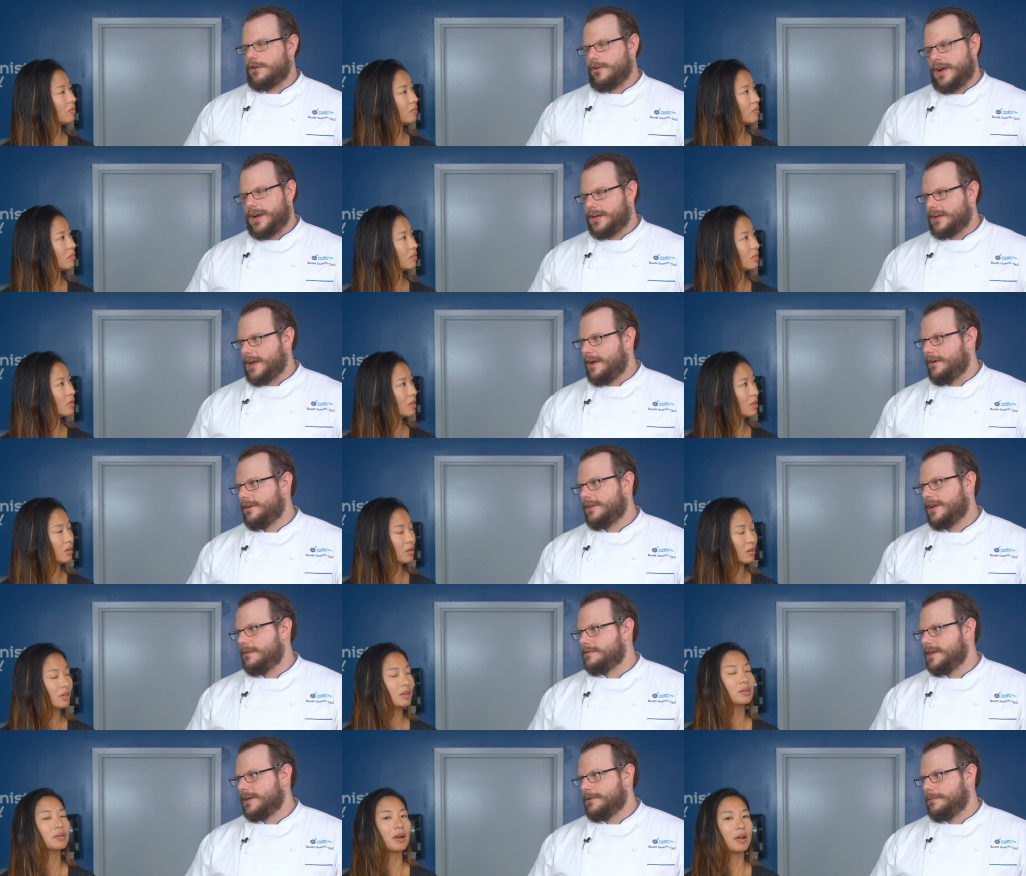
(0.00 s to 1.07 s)
Speaker 1: your granite
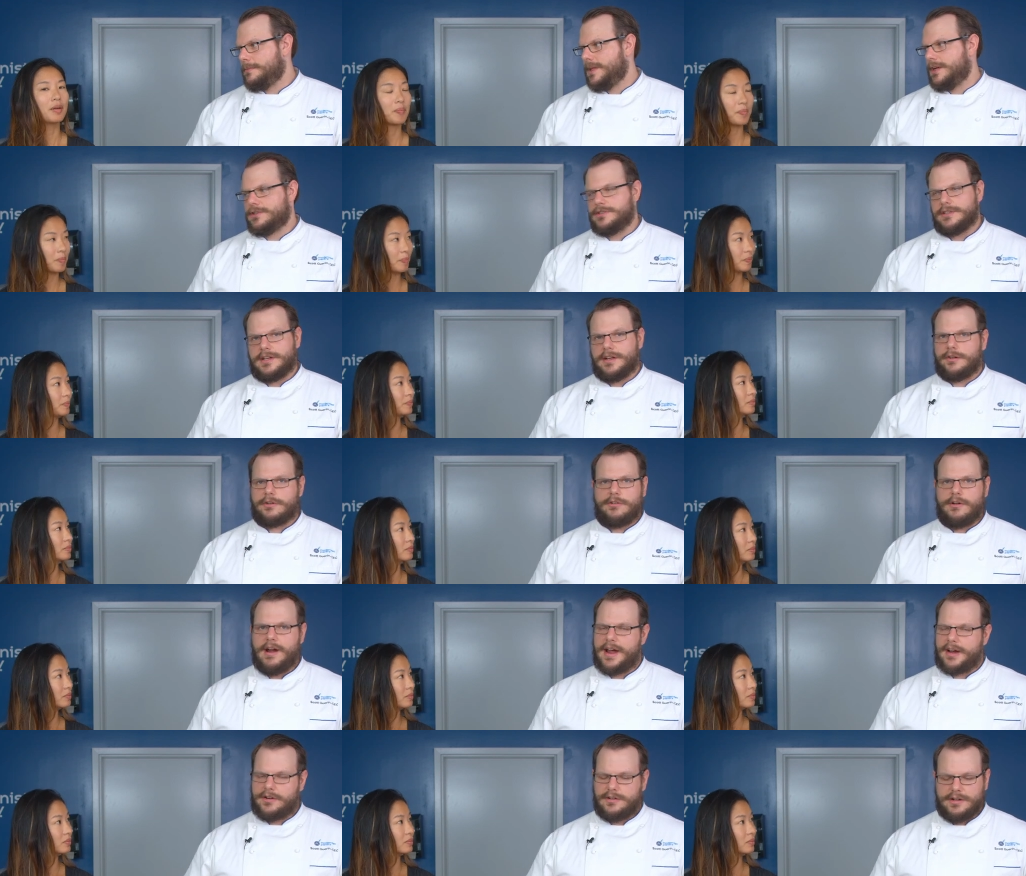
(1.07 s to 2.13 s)
countertops that right. could potentially you know,
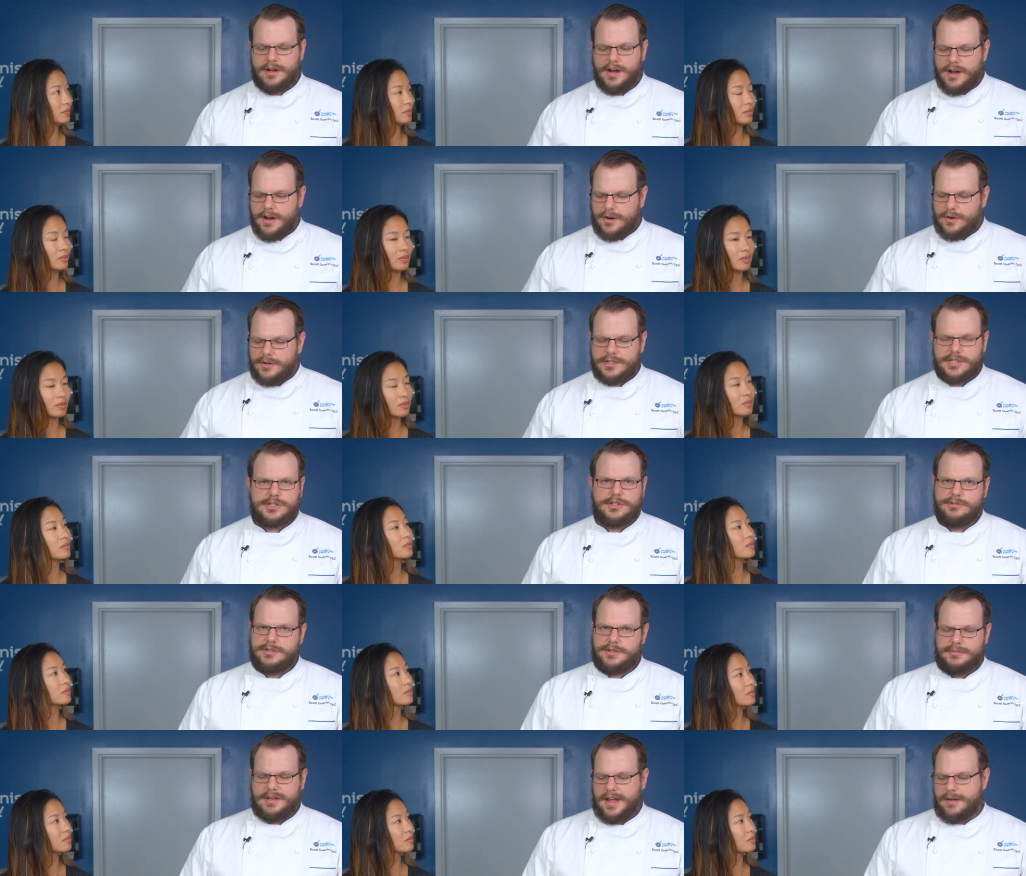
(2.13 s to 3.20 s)
crack or, or just do
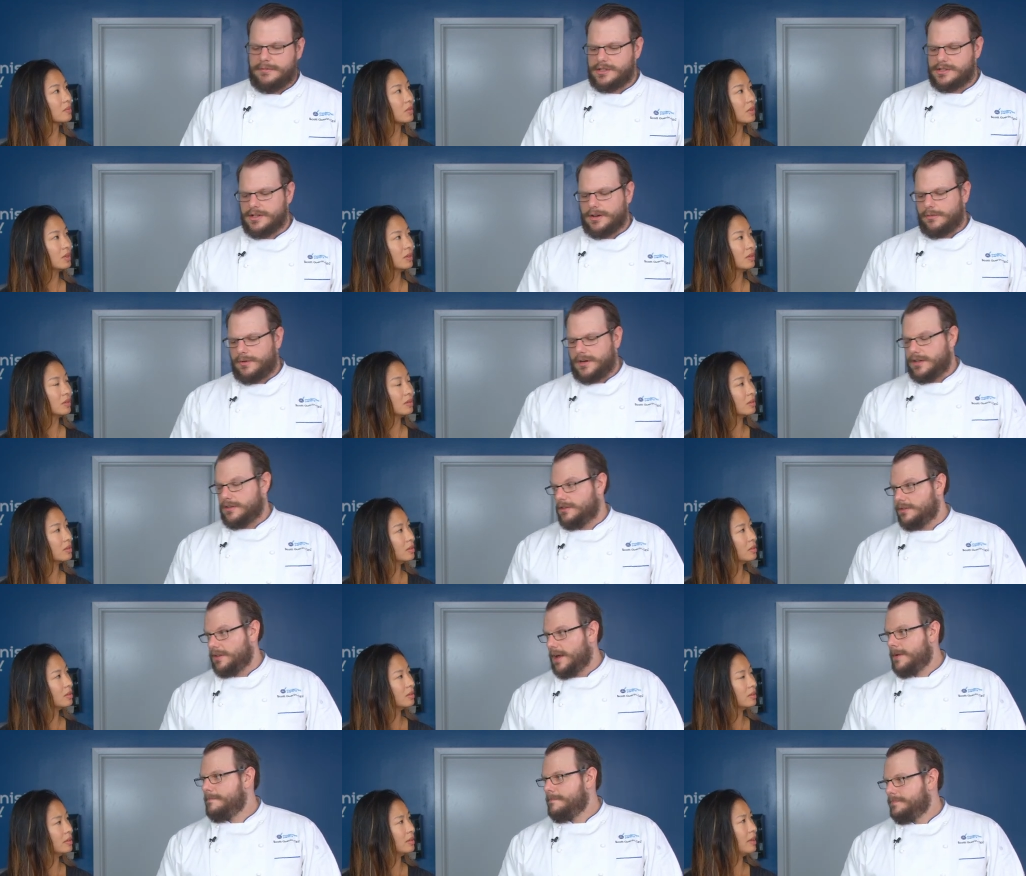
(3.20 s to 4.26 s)
some damage. You don't want to do
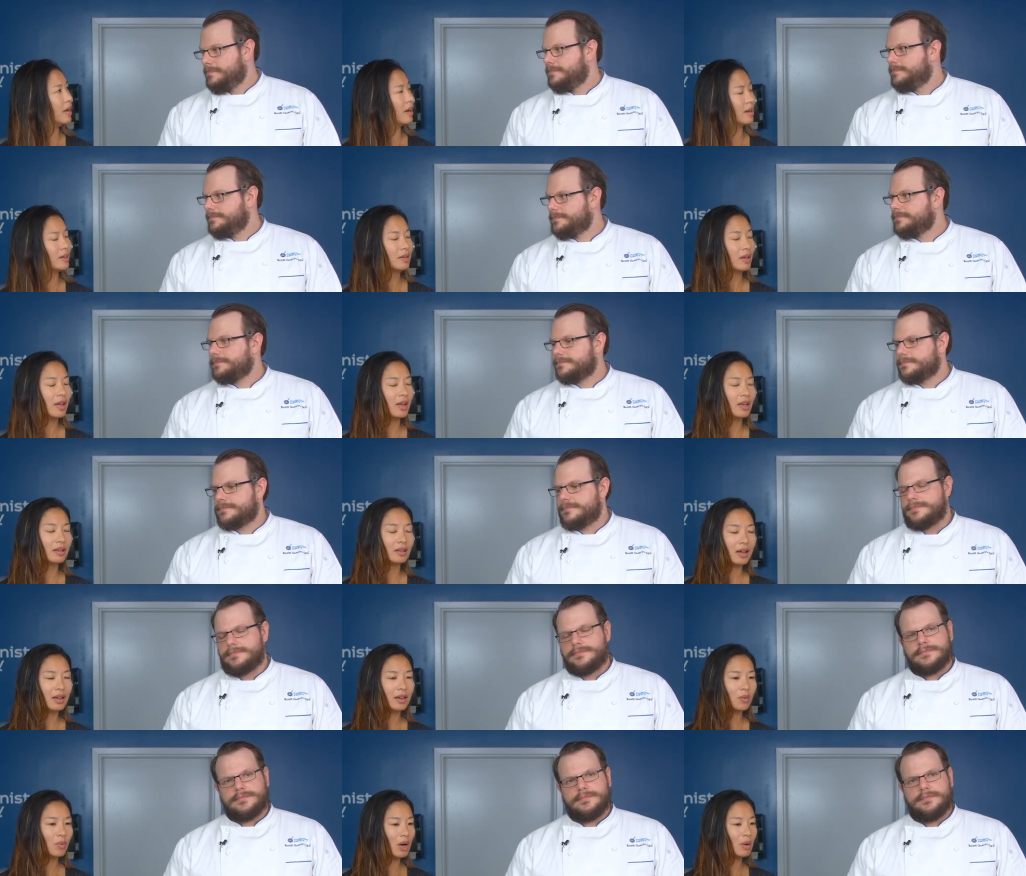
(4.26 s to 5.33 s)
that.
Speaker 2: Yeah, and
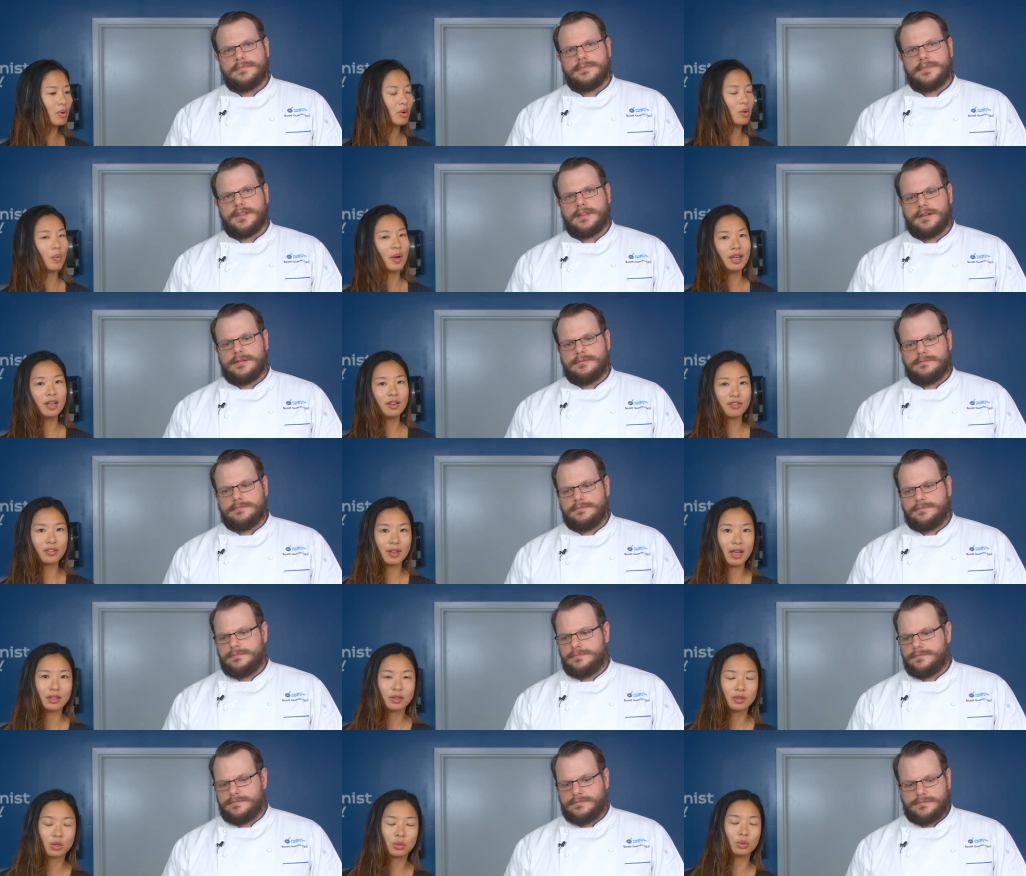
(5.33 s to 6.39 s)
kind of while we're waiting for
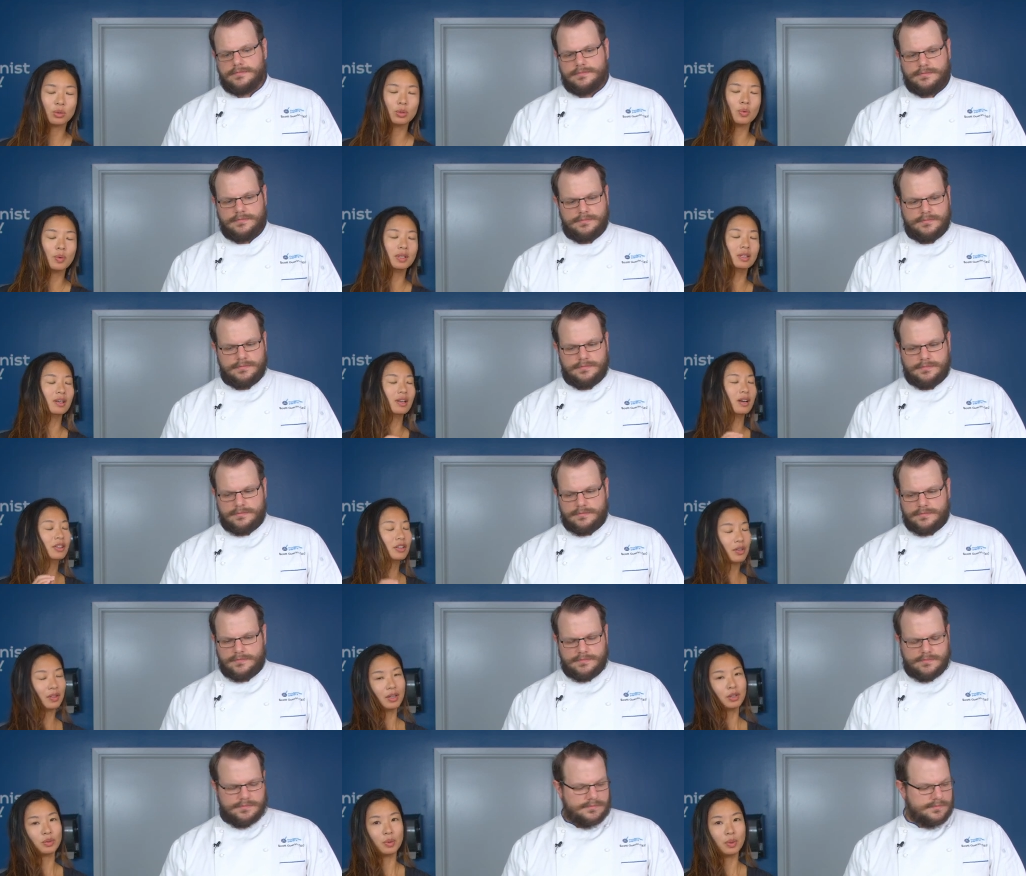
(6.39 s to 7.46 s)
that to cool, one of the other
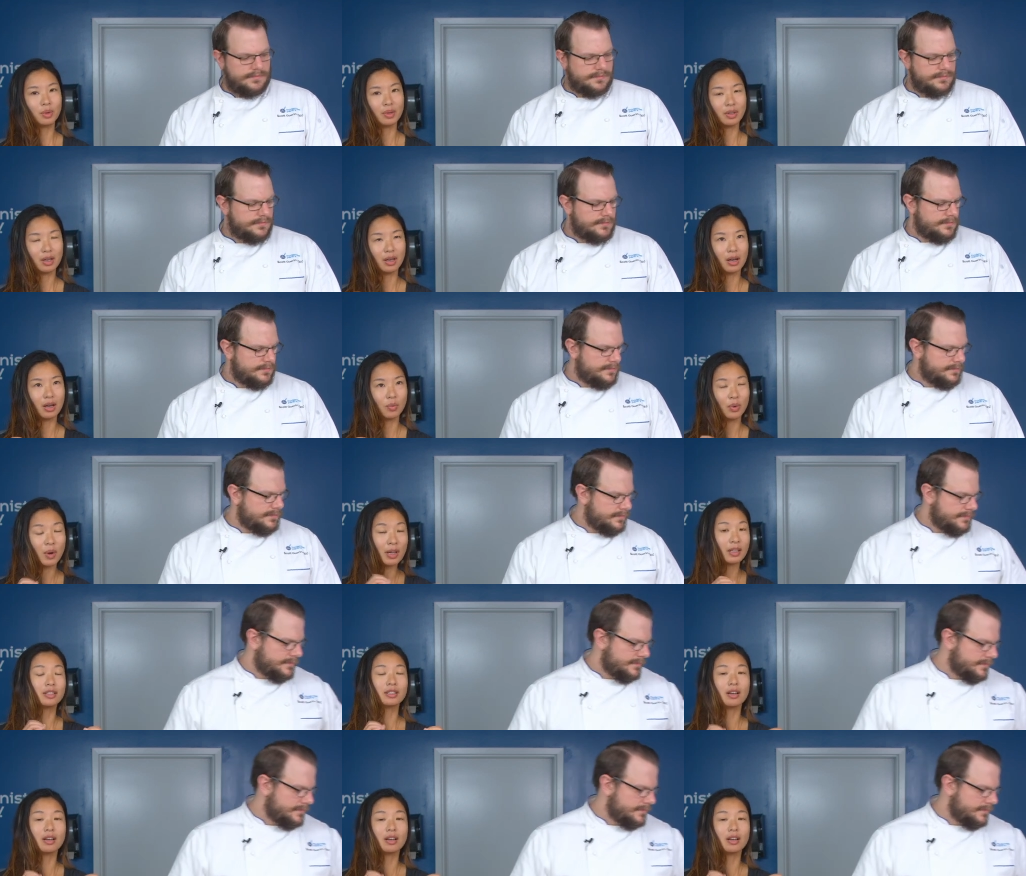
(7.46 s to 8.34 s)
things we, uh, we wanted